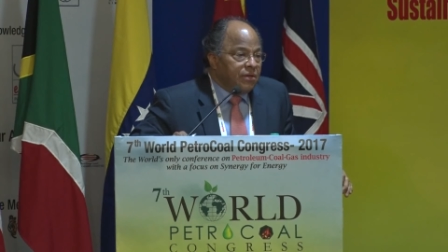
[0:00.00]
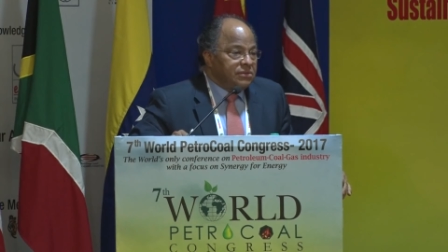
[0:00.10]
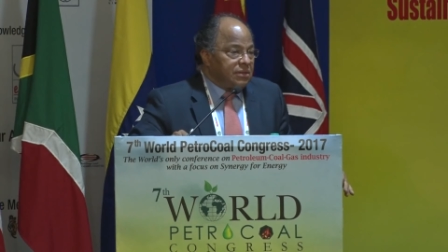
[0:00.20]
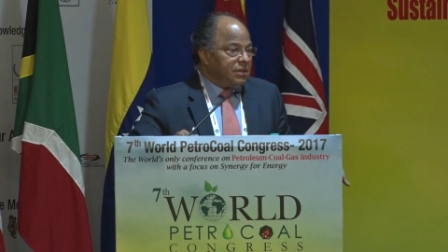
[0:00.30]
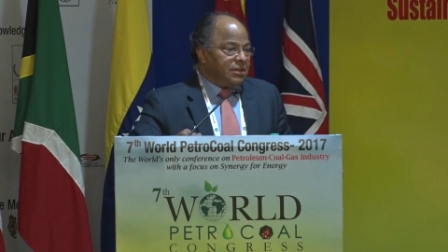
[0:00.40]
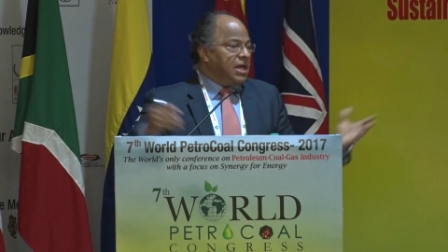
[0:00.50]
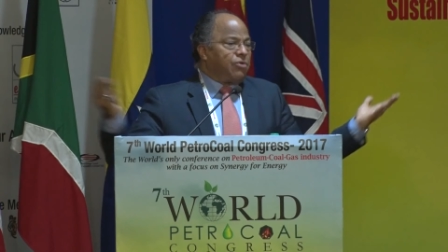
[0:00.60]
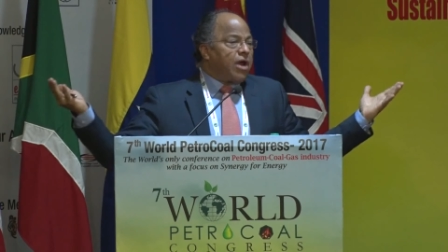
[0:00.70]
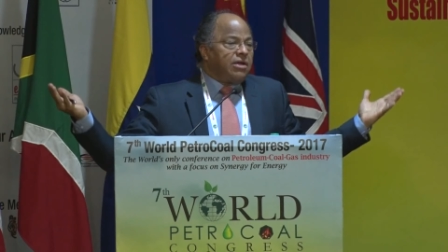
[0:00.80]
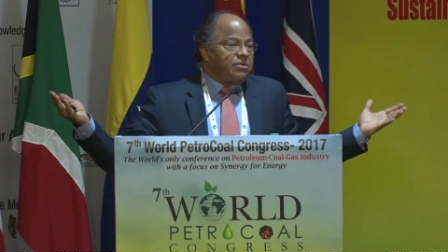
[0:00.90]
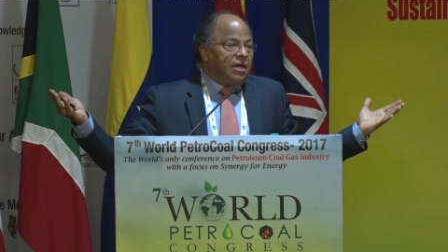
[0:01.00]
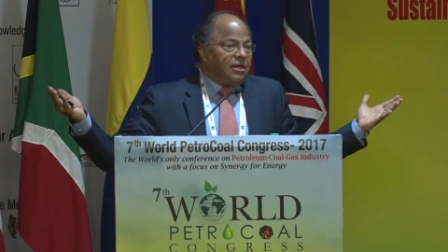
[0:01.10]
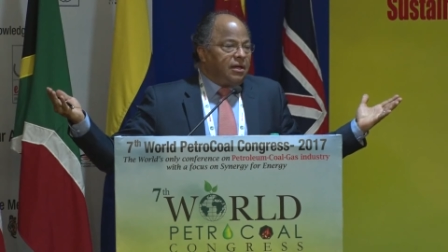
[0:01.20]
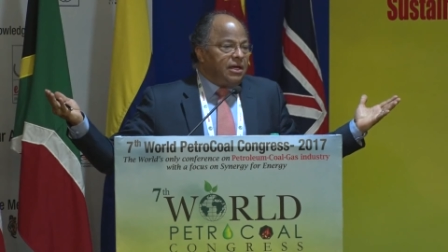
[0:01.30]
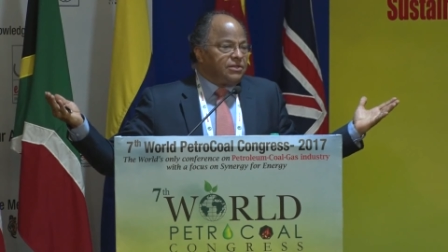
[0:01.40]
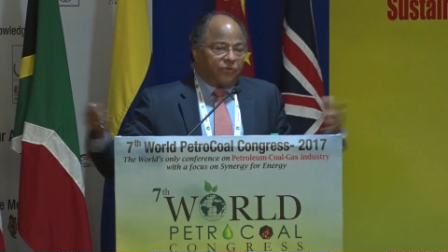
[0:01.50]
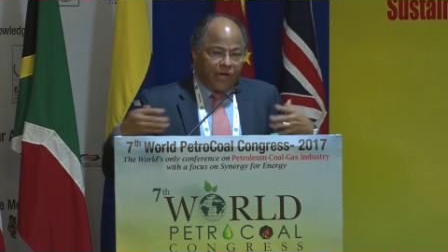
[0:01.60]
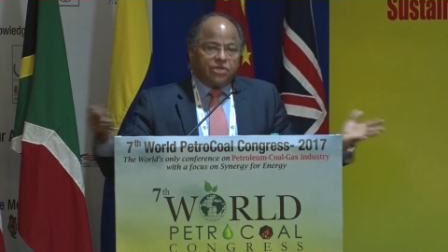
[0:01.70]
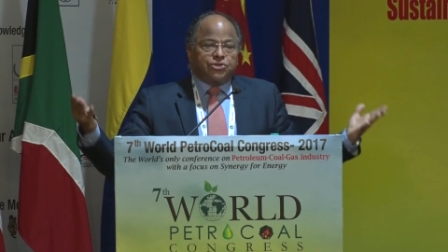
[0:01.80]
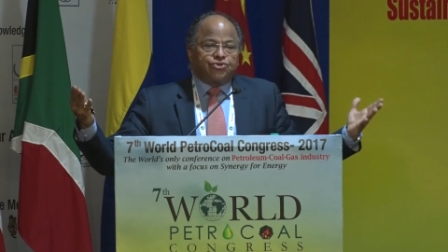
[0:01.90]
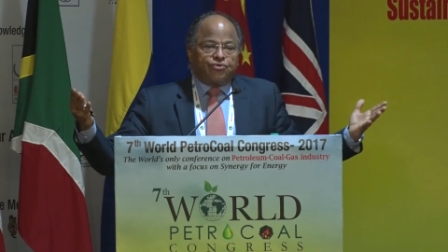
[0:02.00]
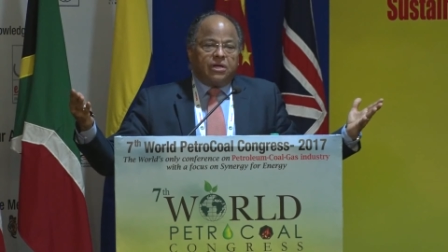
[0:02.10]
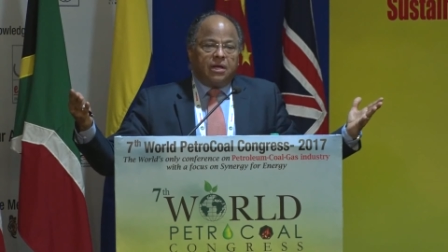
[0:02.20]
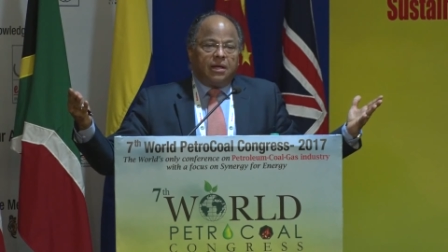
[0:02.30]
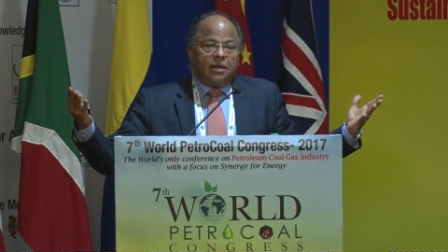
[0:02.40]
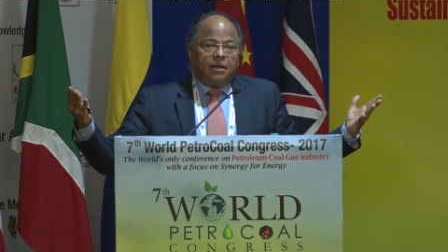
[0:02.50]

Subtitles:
because the great thing is for industry,